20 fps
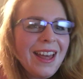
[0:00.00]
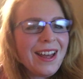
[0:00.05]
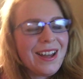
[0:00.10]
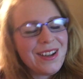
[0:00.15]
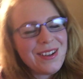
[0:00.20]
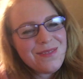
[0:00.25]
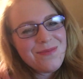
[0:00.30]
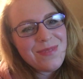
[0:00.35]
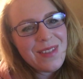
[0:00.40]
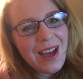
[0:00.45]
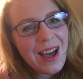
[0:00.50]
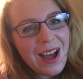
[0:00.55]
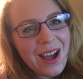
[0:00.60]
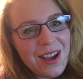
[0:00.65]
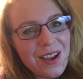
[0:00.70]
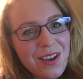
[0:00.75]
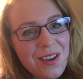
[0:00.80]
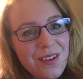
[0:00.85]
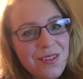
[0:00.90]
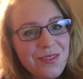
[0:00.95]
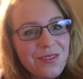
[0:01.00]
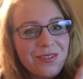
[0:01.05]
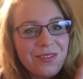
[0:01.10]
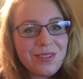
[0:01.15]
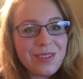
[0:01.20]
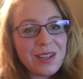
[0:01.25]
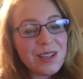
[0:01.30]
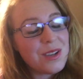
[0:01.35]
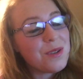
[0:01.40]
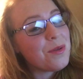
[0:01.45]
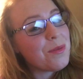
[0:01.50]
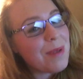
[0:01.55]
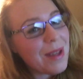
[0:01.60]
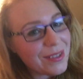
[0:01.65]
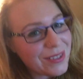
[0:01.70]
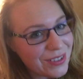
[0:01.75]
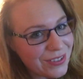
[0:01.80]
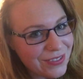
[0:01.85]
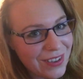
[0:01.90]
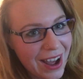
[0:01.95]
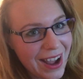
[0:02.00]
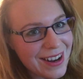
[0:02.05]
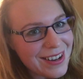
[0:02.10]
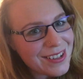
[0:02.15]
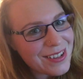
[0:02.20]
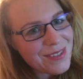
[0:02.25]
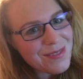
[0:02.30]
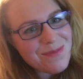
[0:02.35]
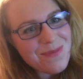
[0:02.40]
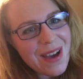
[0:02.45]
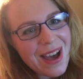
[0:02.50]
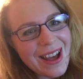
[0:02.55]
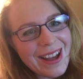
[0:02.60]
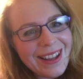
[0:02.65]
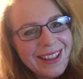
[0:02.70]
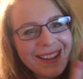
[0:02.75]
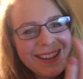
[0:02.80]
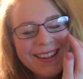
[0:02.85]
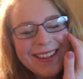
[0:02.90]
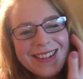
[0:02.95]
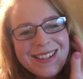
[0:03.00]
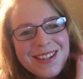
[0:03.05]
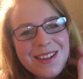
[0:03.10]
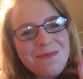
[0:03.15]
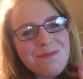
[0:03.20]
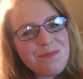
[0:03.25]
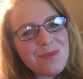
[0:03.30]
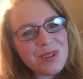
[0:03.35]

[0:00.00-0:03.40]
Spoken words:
that you will be able to find on my India